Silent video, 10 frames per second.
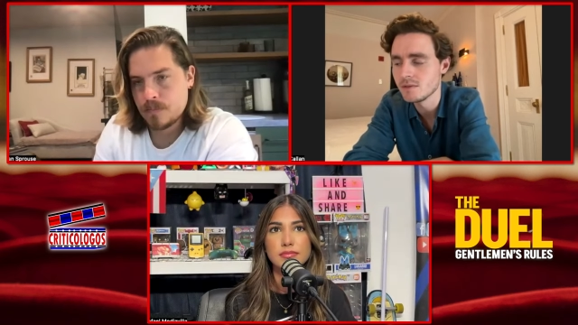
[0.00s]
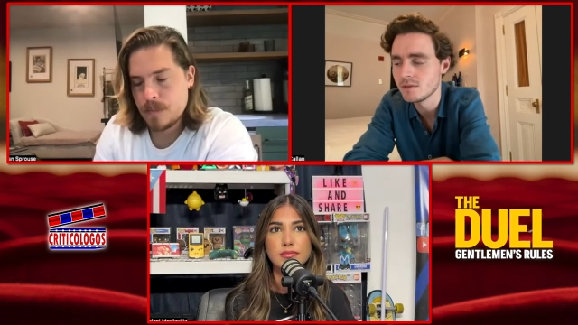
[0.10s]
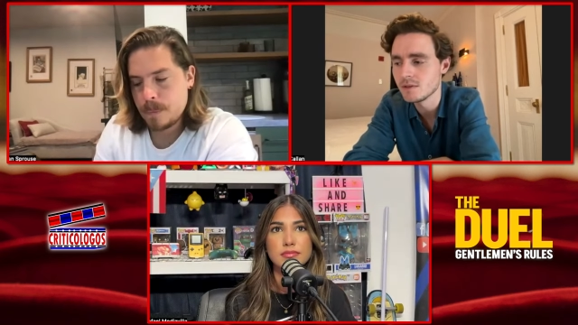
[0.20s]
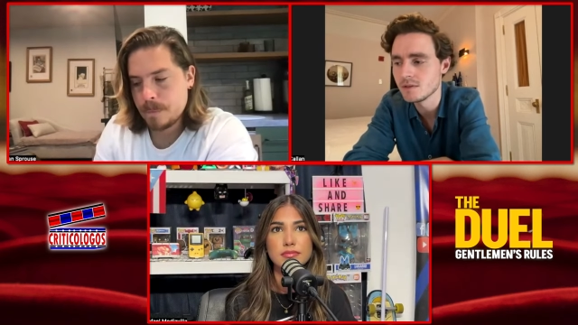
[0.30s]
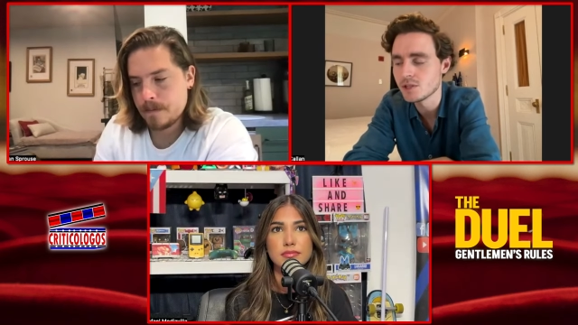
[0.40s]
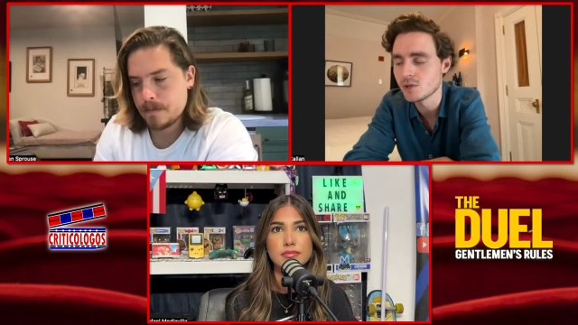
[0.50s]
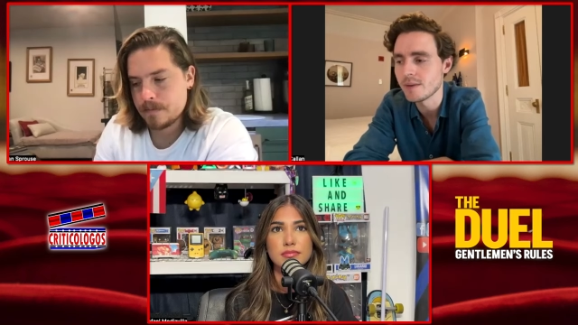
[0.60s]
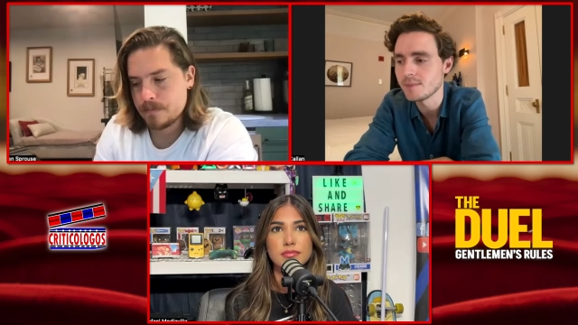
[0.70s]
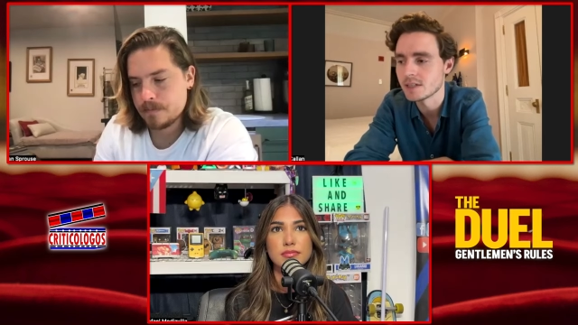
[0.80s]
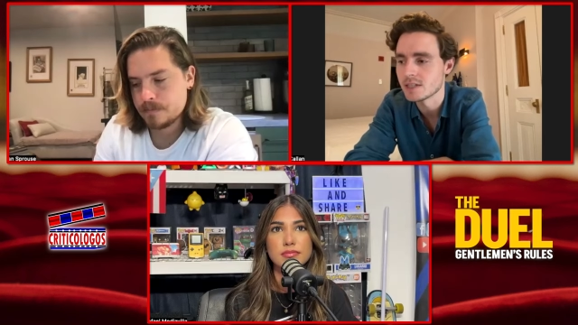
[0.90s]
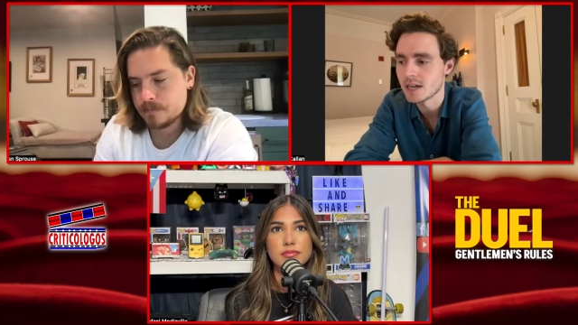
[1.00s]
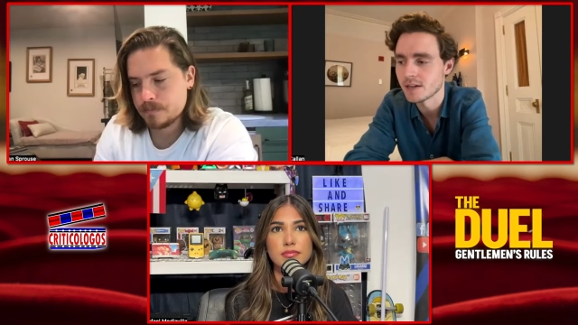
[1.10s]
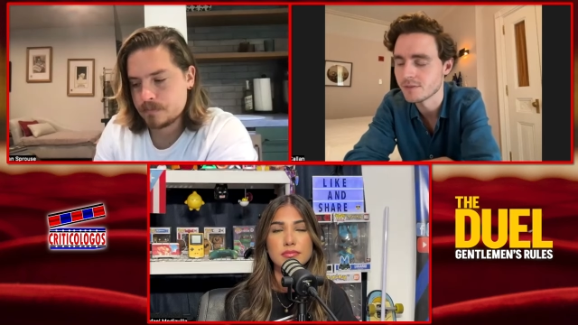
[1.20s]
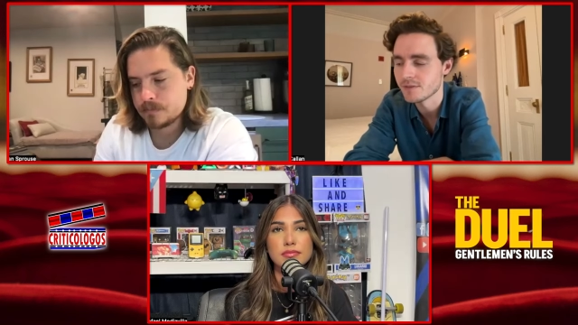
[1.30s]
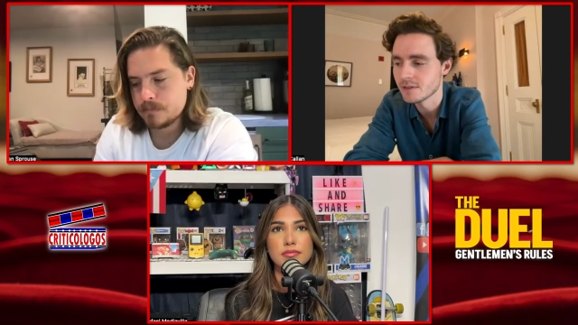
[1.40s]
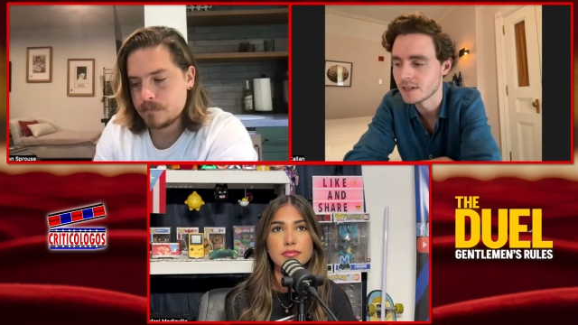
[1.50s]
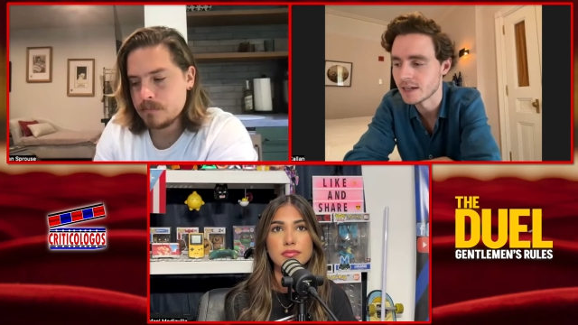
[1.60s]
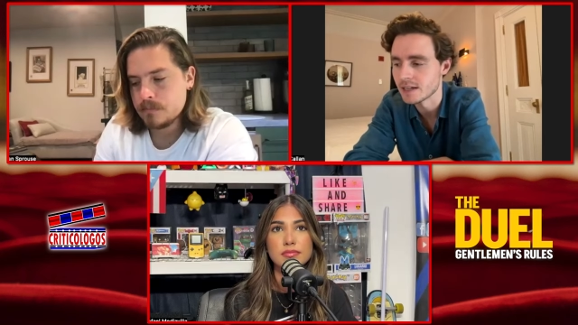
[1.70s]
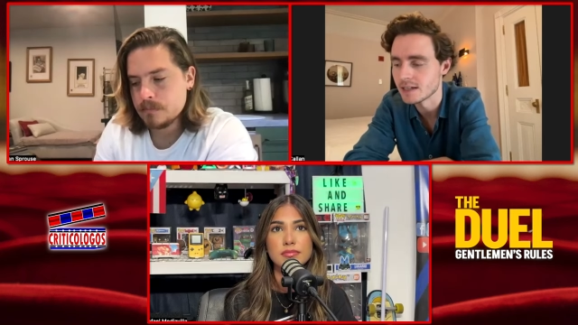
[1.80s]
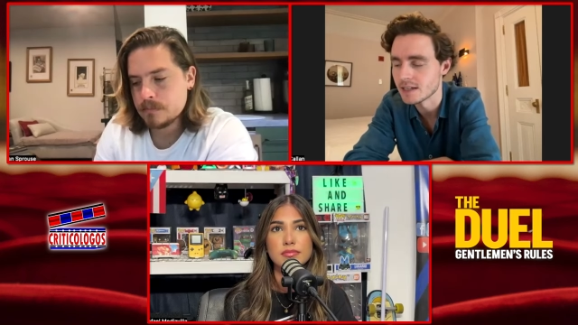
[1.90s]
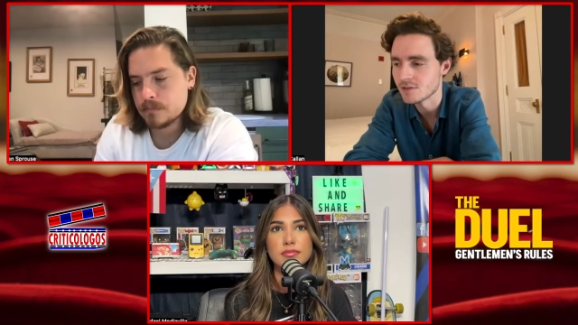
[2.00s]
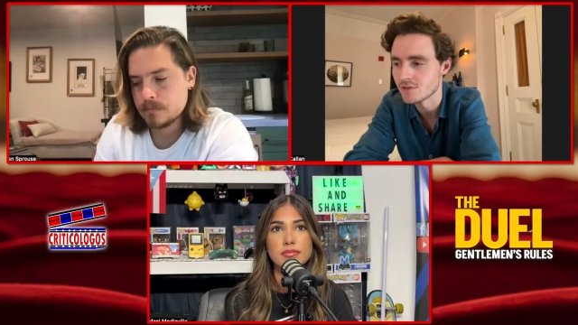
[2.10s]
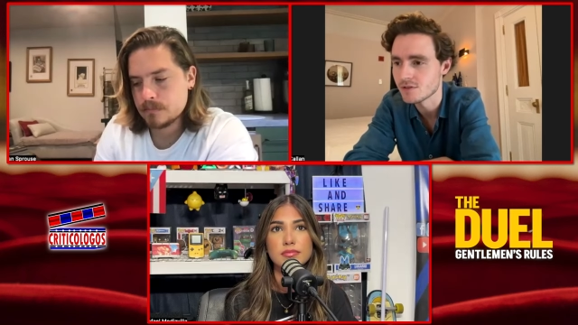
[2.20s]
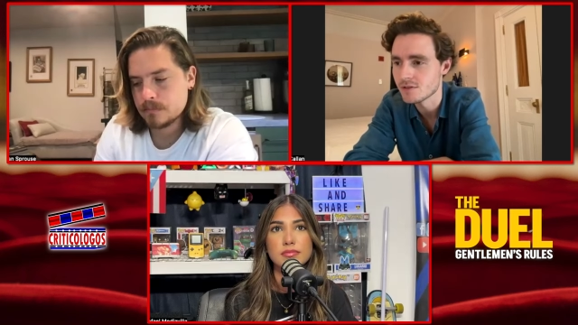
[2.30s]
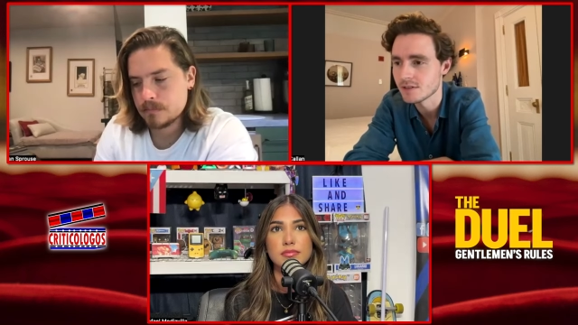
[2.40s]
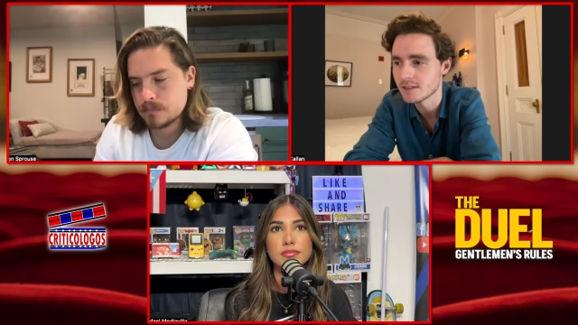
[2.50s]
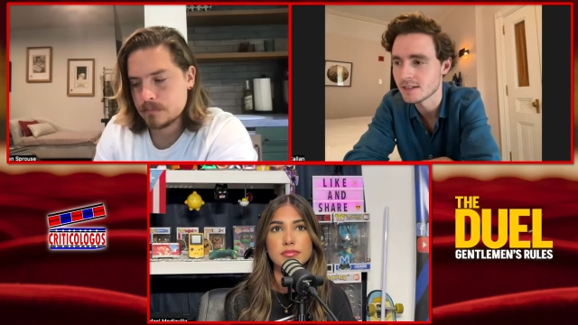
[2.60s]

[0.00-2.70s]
Speaker 1: the, the, script itself uh, is